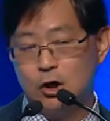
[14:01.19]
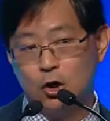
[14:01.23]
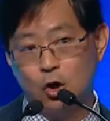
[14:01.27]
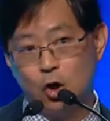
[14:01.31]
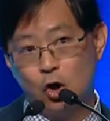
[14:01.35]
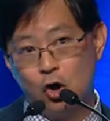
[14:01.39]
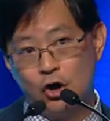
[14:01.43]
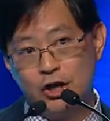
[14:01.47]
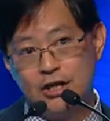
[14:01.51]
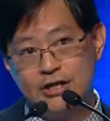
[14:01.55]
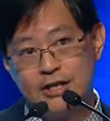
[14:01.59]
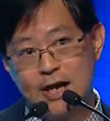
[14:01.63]

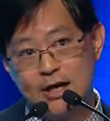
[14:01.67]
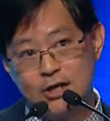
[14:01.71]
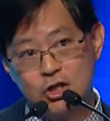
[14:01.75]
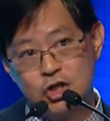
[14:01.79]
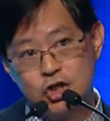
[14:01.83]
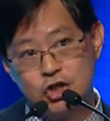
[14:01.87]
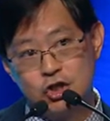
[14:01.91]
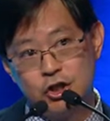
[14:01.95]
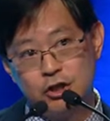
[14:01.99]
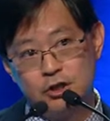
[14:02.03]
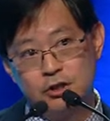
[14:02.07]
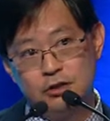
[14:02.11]

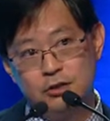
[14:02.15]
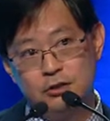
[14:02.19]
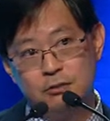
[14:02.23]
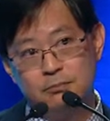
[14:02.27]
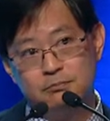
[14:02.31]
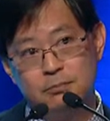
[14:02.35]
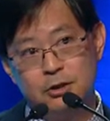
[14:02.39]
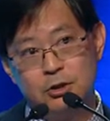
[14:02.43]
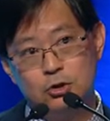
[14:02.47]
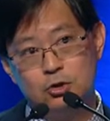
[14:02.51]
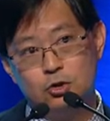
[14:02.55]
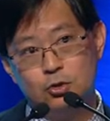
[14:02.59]
connection
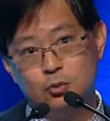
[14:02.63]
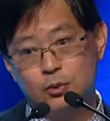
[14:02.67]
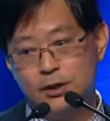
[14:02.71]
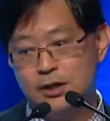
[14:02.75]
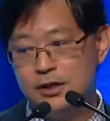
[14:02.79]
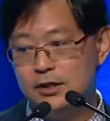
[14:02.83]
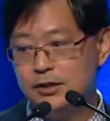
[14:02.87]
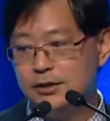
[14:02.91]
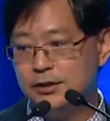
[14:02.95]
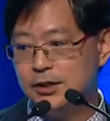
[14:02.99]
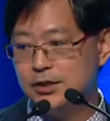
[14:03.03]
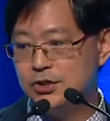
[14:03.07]

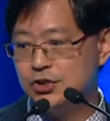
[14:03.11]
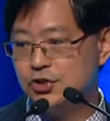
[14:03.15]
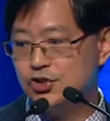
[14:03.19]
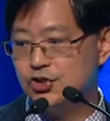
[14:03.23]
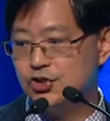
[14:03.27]
between this